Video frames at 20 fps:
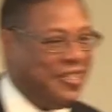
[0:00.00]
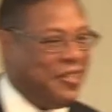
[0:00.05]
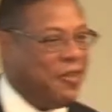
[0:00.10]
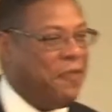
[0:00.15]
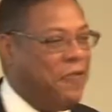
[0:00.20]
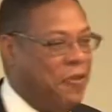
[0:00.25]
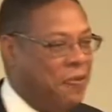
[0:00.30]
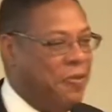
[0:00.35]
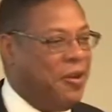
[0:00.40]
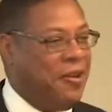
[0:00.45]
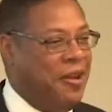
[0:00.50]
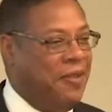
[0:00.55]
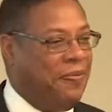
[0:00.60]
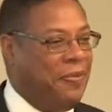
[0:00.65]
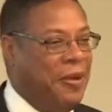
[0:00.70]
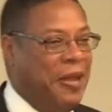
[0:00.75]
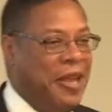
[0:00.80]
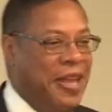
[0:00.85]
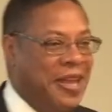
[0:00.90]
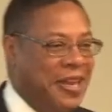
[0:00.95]
so you feel more
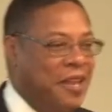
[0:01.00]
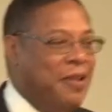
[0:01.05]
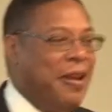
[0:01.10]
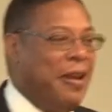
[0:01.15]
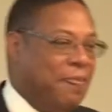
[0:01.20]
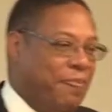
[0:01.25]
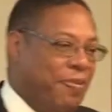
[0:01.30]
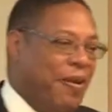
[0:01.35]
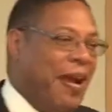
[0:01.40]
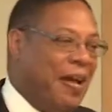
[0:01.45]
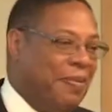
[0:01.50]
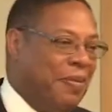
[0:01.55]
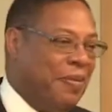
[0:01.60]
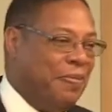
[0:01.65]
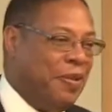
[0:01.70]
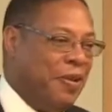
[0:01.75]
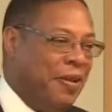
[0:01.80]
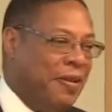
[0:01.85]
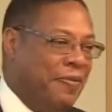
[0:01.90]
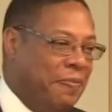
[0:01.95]
comfortable. You had a
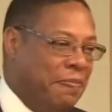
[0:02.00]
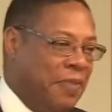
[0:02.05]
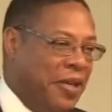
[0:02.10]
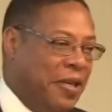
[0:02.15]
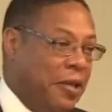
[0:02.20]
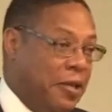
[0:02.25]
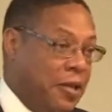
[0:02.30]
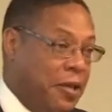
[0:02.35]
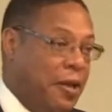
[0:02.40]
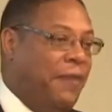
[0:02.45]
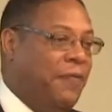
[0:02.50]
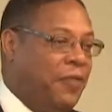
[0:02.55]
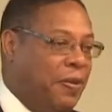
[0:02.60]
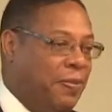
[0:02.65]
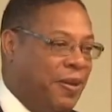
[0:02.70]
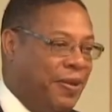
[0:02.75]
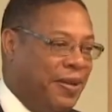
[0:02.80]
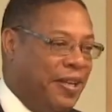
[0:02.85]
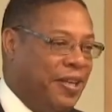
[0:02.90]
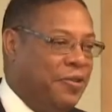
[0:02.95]
problem of being
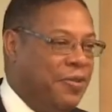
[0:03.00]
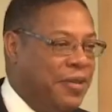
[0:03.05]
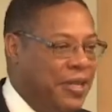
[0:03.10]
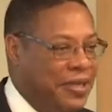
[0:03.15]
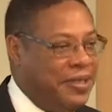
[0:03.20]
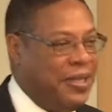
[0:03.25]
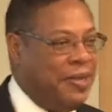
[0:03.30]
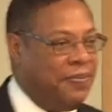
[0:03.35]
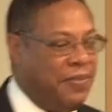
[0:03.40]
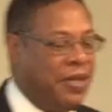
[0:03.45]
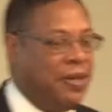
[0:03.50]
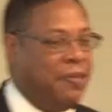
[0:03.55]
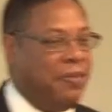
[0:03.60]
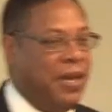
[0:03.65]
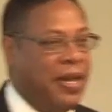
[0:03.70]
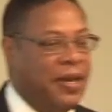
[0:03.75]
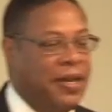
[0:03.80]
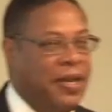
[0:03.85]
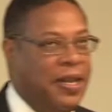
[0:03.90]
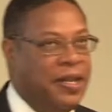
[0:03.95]
uncomfortable, and you did something
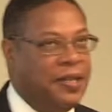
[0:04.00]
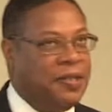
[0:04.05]
about it.